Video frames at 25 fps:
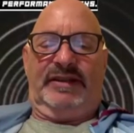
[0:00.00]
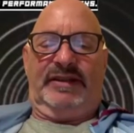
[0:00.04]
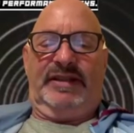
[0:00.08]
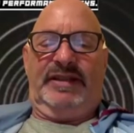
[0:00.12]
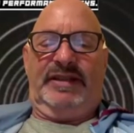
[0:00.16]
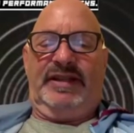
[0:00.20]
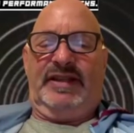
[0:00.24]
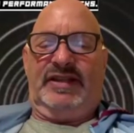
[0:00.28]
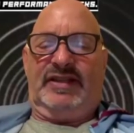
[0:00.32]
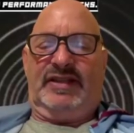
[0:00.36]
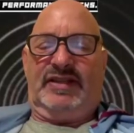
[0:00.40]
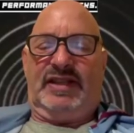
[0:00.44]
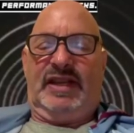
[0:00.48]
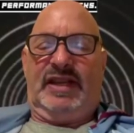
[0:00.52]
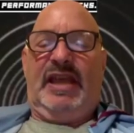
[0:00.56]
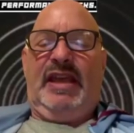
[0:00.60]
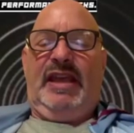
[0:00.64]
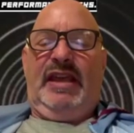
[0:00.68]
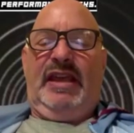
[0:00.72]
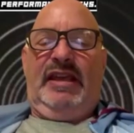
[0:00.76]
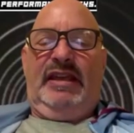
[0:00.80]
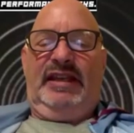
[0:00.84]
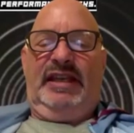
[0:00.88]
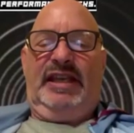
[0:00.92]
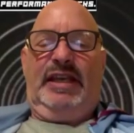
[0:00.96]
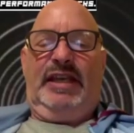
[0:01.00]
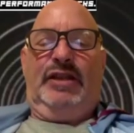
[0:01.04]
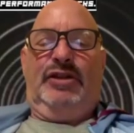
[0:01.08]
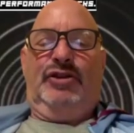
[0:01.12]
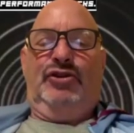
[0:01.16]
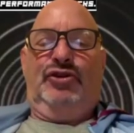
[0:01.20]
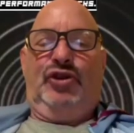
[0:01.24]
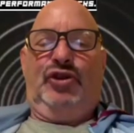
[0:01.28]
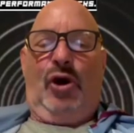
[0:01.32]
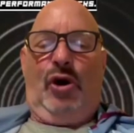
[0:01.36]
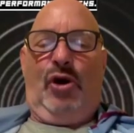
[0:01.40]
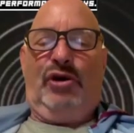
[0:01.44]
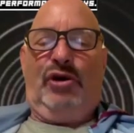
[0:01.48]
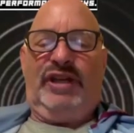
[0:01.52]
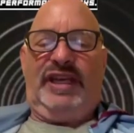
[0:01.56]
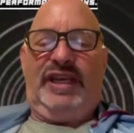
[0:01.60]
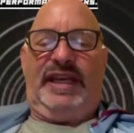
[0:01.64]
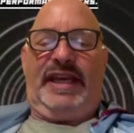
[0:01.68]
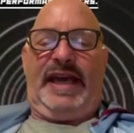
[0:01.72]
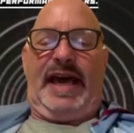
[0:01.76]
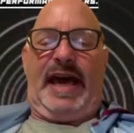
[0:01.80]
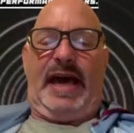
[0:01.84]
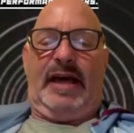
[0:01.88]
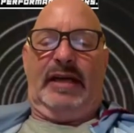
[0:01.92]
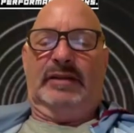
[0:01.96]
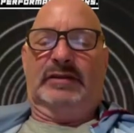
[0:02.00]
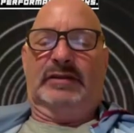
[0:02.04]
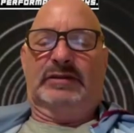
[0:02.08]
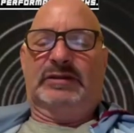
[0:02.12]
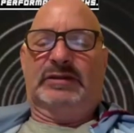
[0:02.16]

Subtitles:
I think it's King Togia.